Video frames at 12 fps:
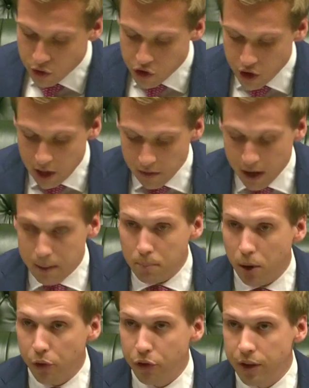to achieve a
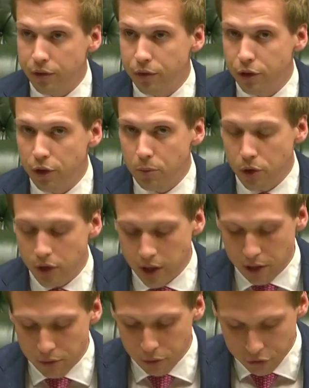positive
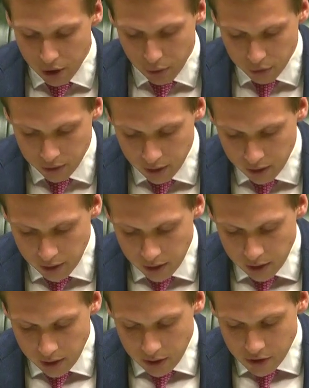community result.
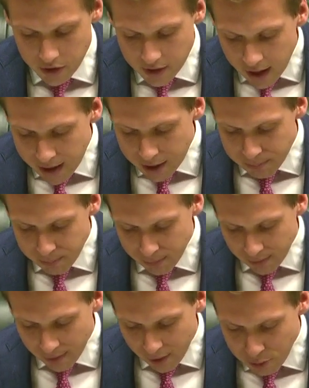To date,
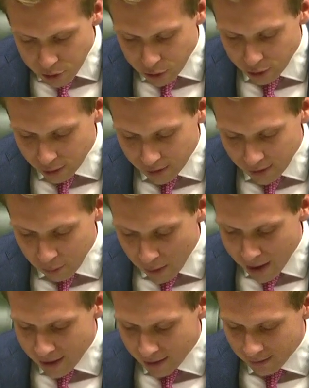I'm still
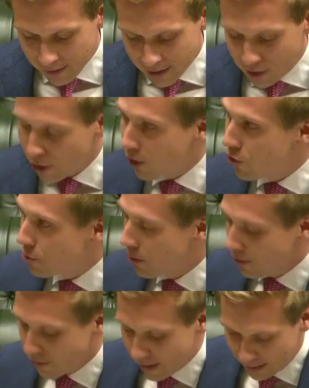awaiting an
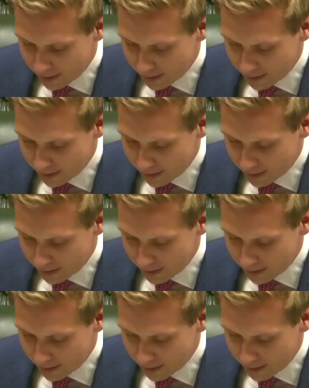acknowledgement of